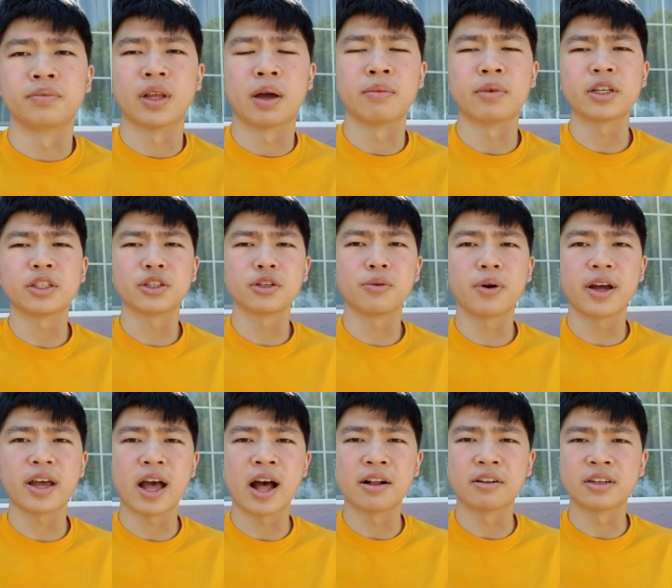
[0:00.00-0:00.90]
I'm not sure
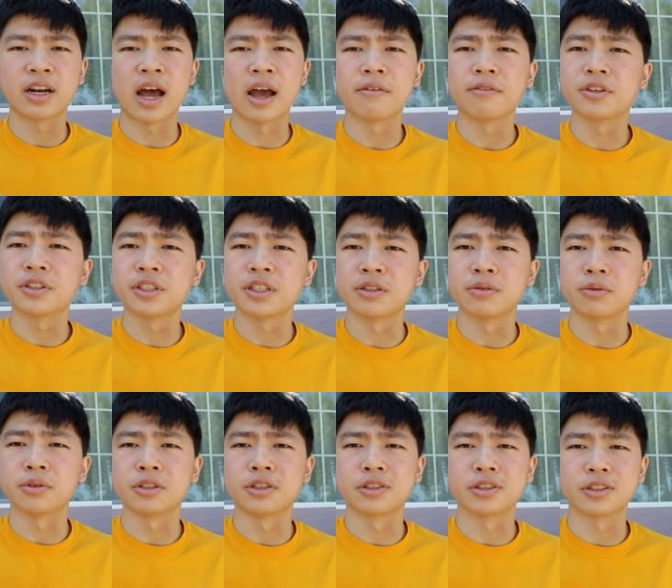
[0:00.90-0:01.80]
why Allen Iverson
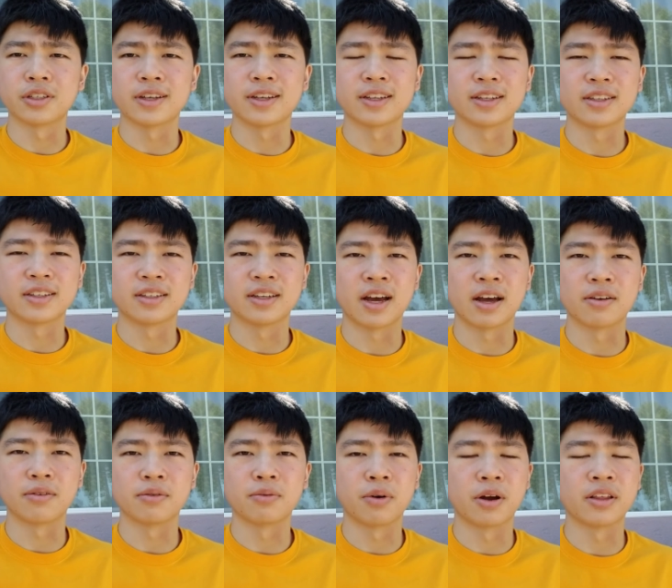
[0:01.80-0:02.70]
would just like
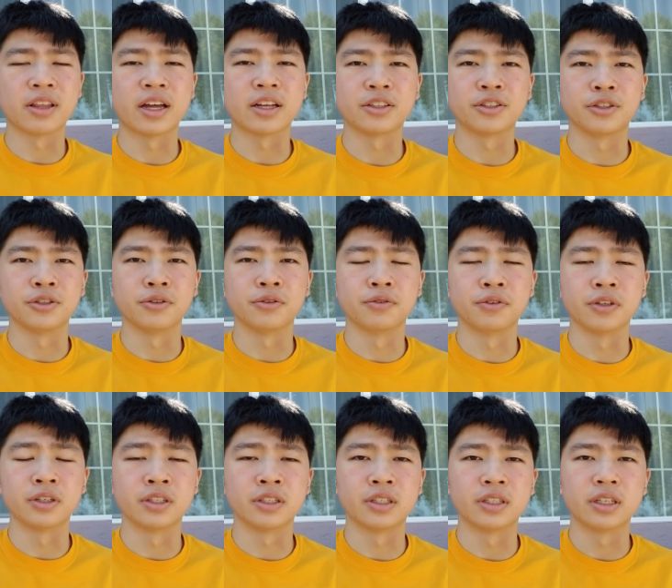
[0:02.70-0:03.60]
not wear that shoe
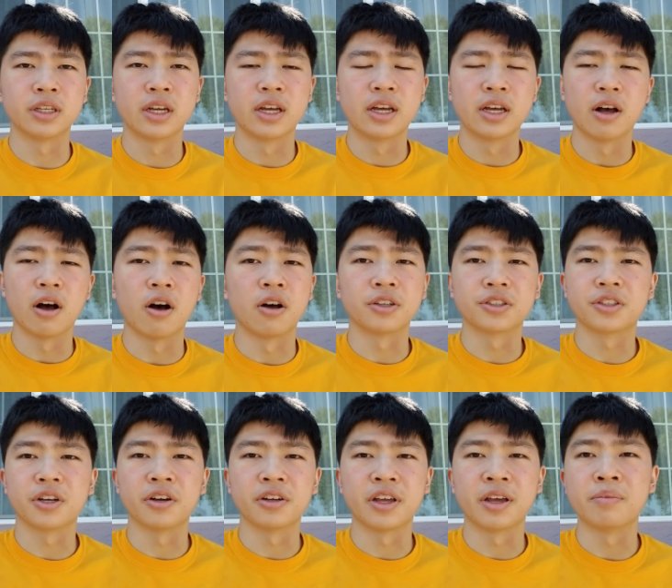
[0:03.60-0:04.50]
for his all
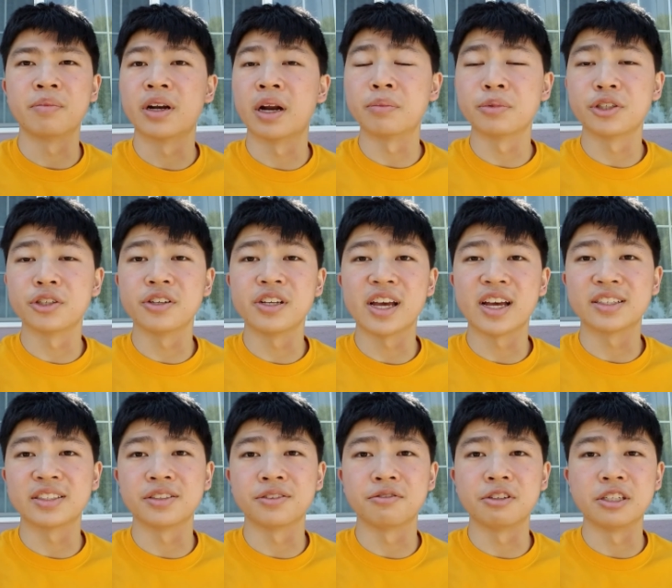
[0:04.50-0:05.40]
Star game, but I'm sure he
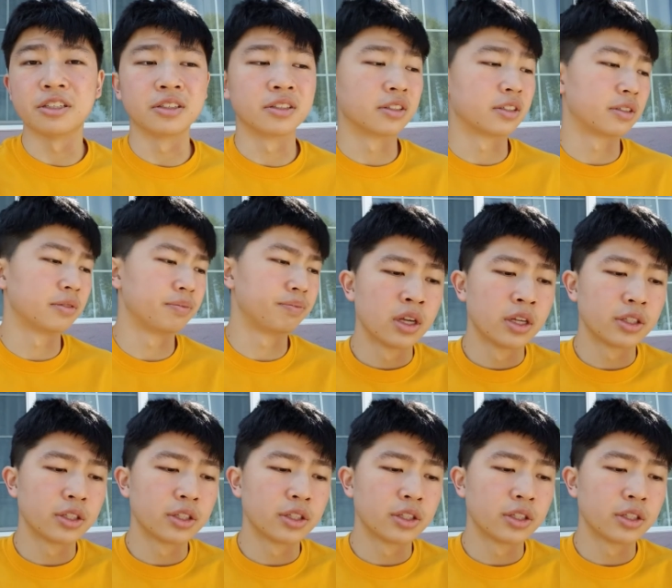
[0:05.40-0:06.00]
has his reasons.